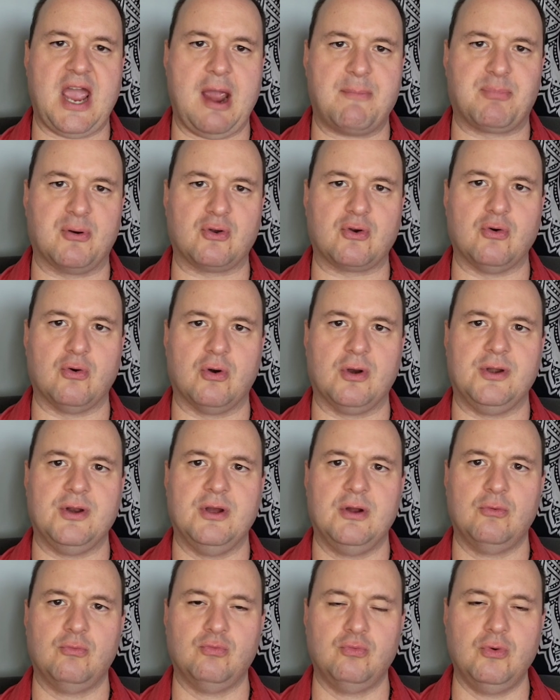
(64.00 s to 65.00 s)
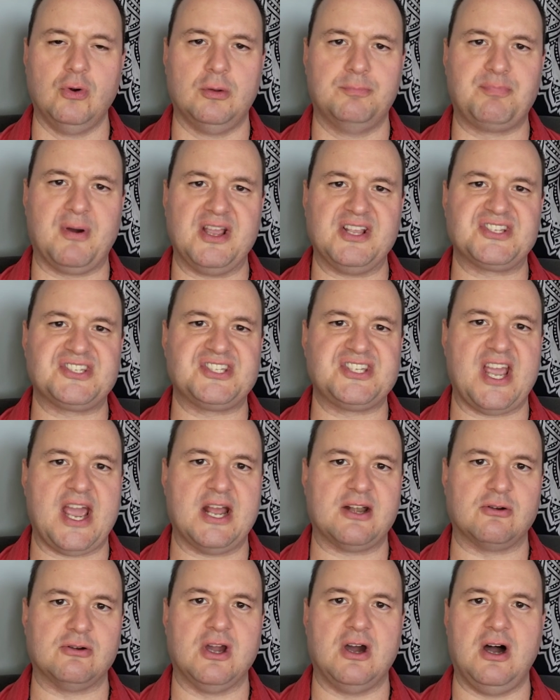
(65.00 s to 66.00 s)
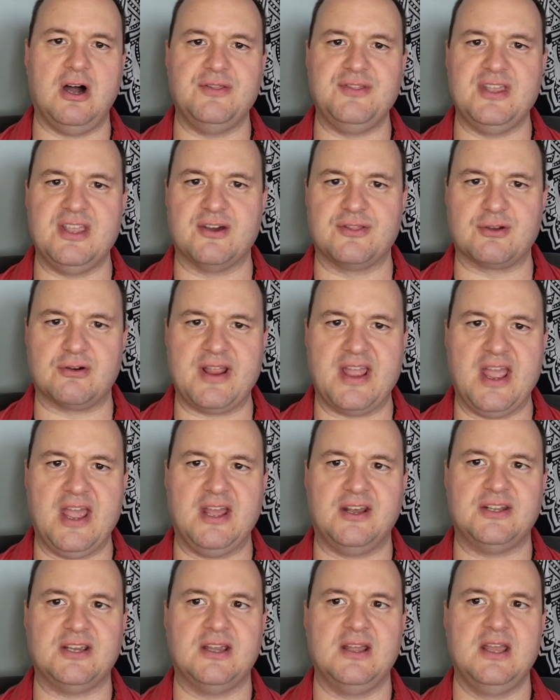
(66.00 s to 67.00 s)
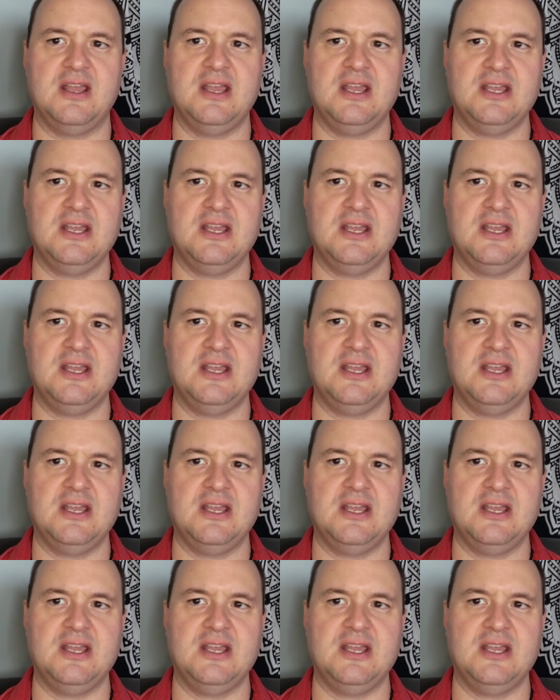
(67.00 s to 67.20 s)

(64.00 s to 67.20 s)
Capricorn, ruled by Saturn, on the other hand,